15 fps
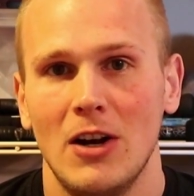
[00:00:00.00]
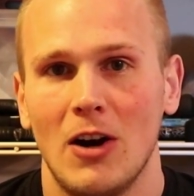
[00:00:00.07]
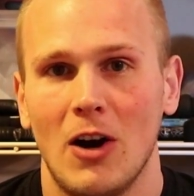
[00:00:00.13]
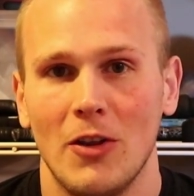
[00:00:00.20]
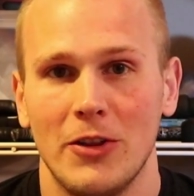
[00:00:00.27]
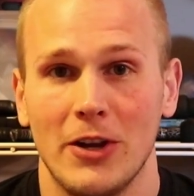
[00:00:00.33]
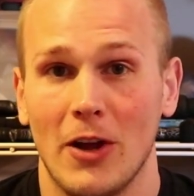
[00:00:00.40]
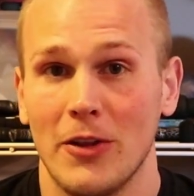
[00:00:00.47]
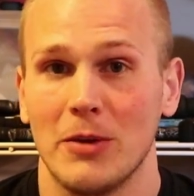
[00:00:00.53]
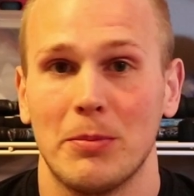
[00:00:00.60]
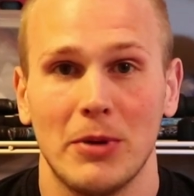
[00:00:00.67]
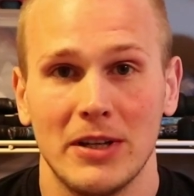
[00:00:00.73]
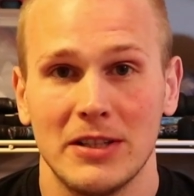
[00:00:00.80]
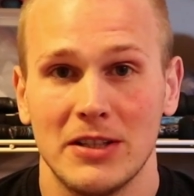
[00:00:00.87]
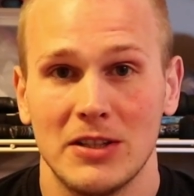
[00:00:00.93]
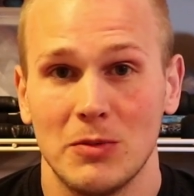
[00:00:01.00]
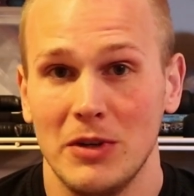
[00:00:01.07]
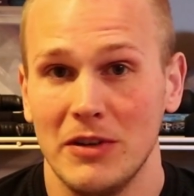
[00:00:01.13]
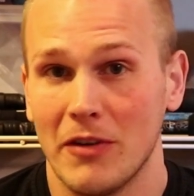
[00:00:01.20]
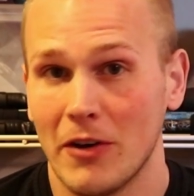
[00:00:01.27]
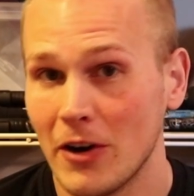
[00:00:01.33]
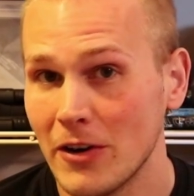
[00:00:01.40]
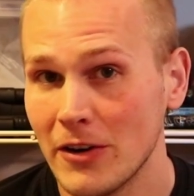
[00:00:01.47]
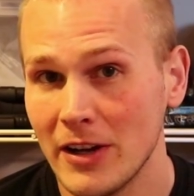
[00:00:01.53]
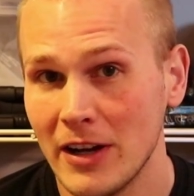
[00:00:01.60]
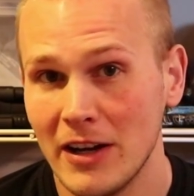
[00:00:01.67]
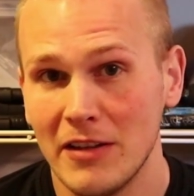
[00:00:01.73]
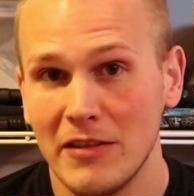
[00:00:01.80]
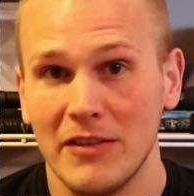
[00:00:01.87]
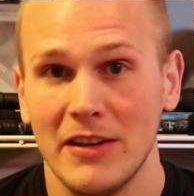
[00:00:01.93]
all the other places we've heard
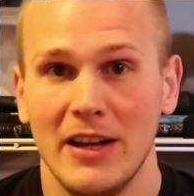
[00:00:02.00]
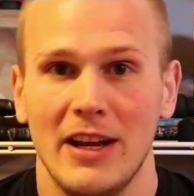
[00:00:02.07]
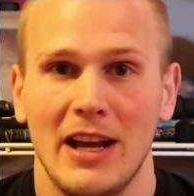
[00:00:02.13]
of,